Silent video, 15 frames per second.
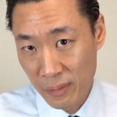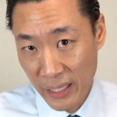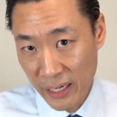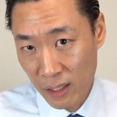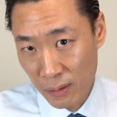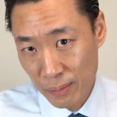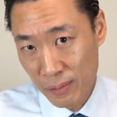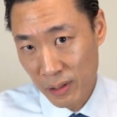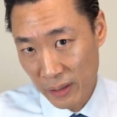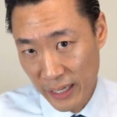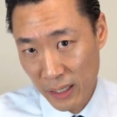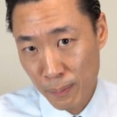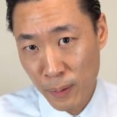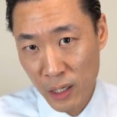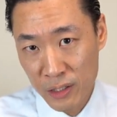the
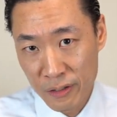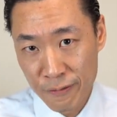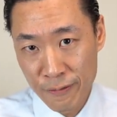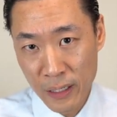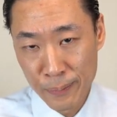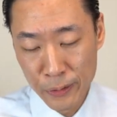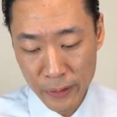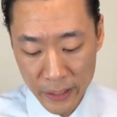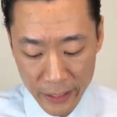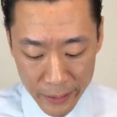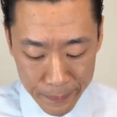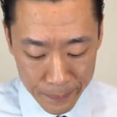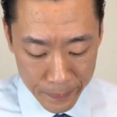later parts of February.